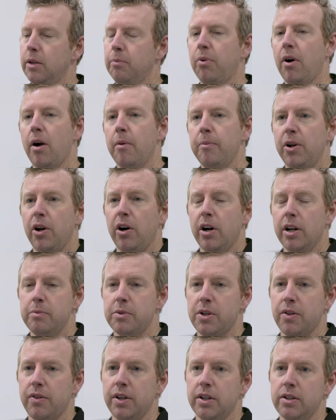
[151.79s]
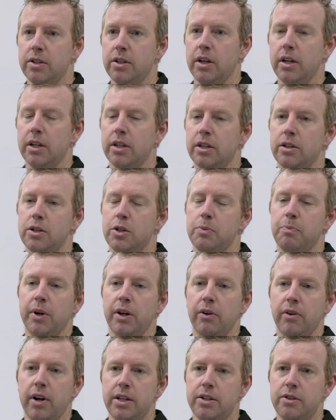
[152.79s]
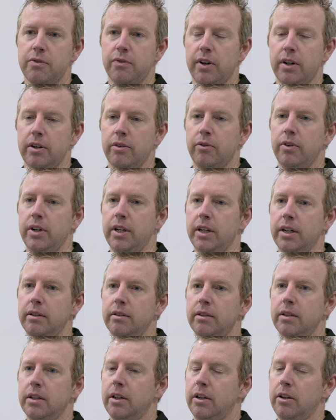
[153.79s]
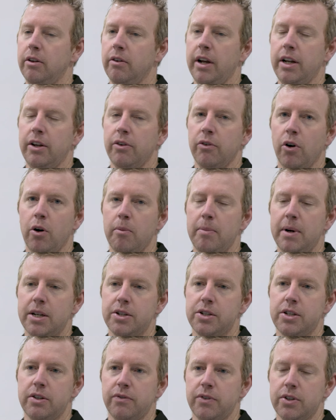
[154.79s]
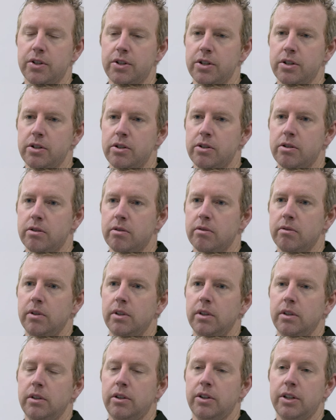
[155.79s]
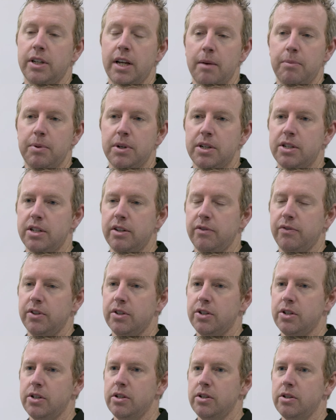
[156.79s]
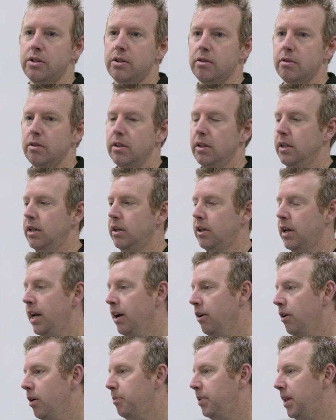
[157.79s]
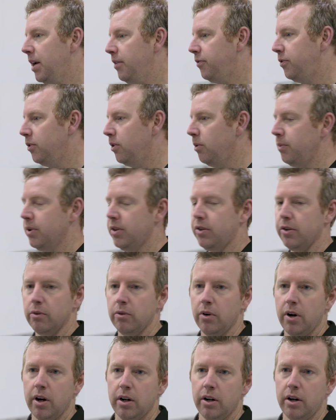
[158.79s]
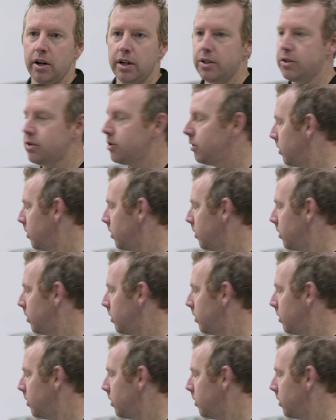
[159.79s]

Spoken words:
The primary items are things like spring rates front and rear, your anti-roll bar stiffnesses, your damping stiffnesses, your aero platform with your ride heights